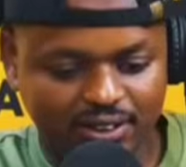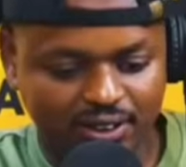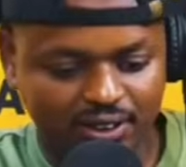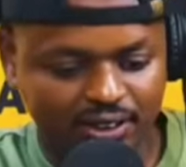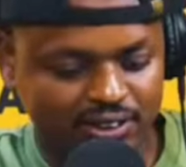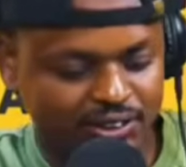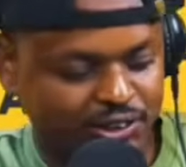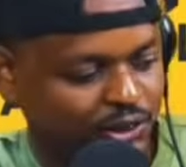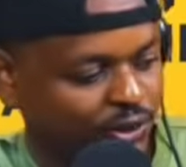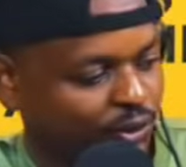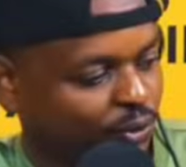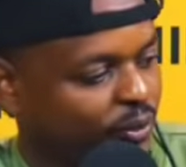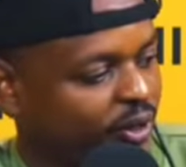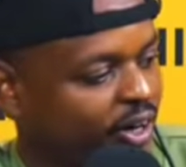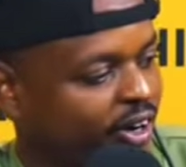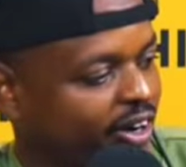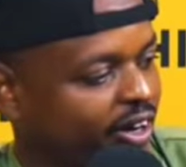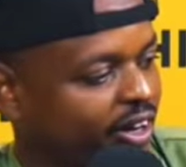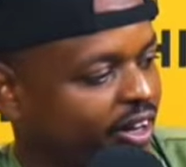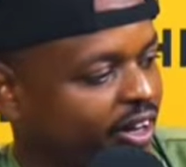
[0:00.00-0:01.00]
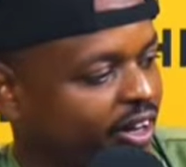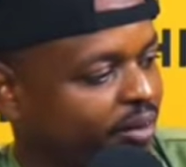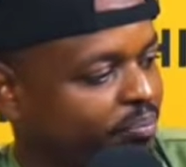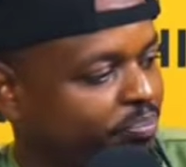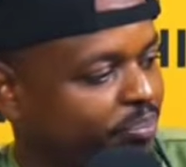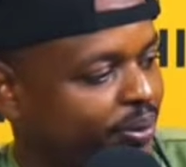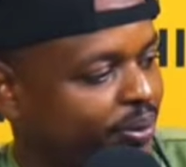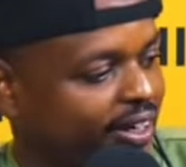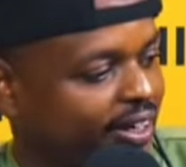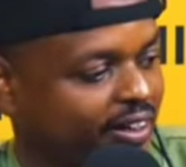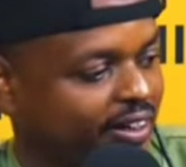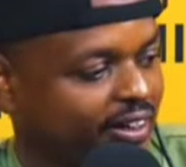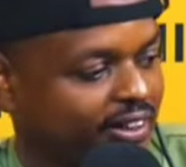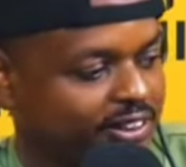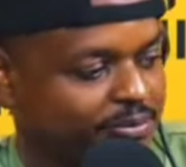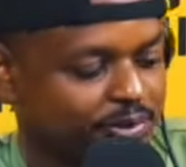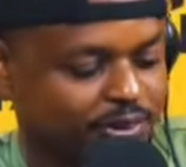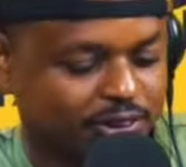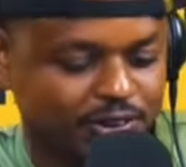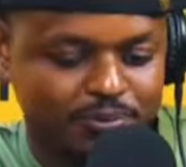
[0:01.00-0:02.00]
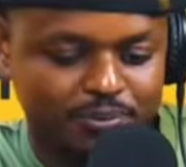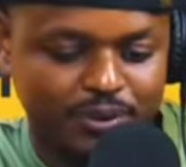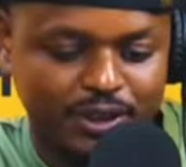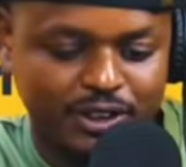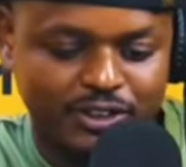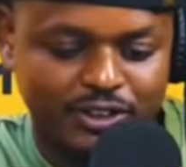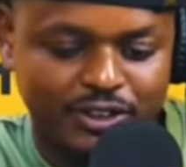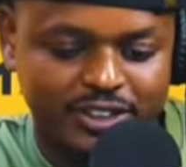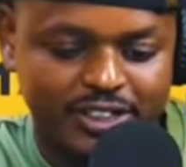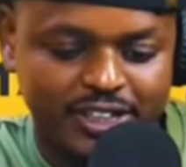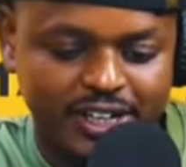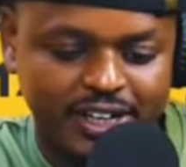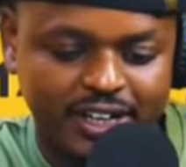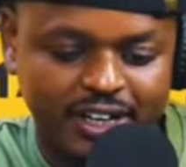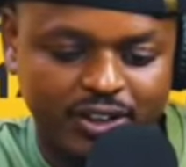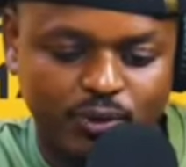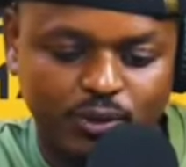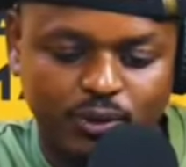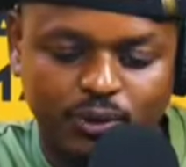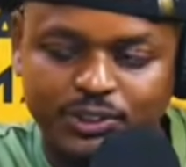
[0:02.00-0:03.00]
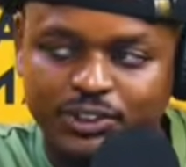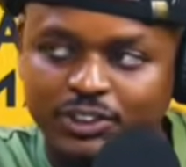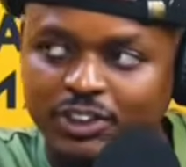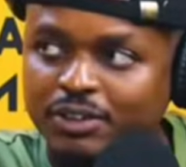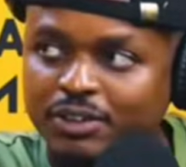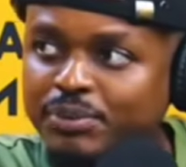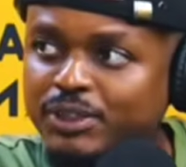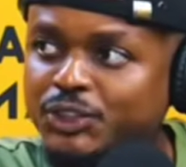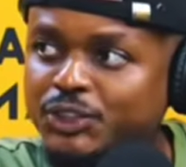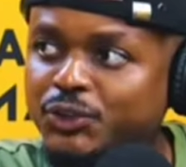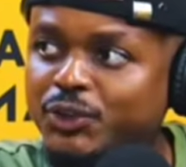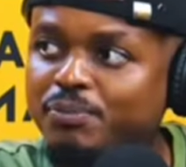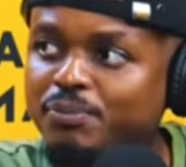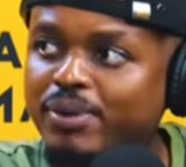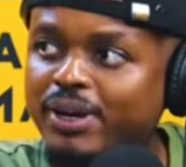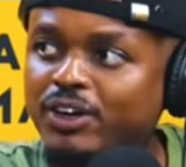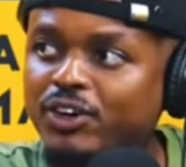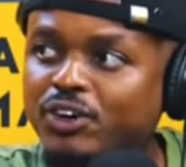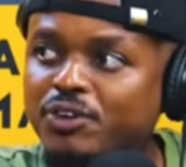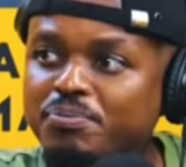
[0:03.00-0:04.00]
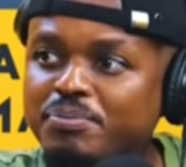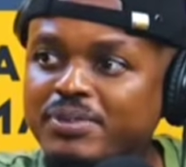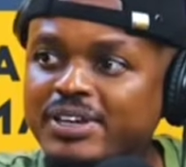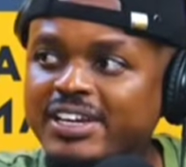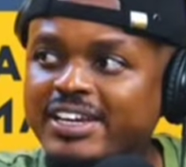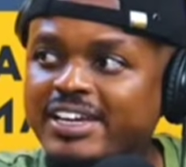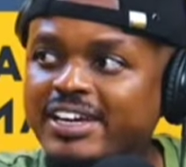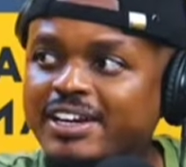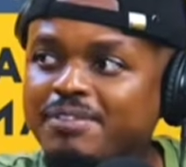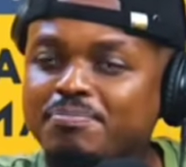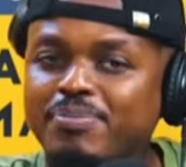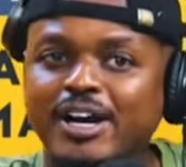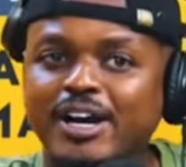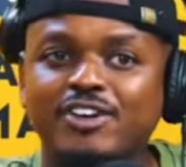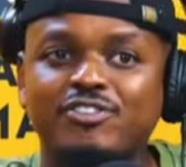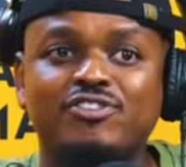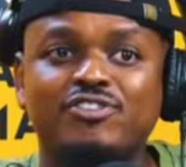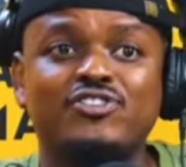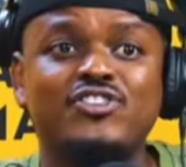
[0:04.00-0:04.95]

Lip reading: All right, so we got a big announcement to make today. We're also going to be joined by a comedian, but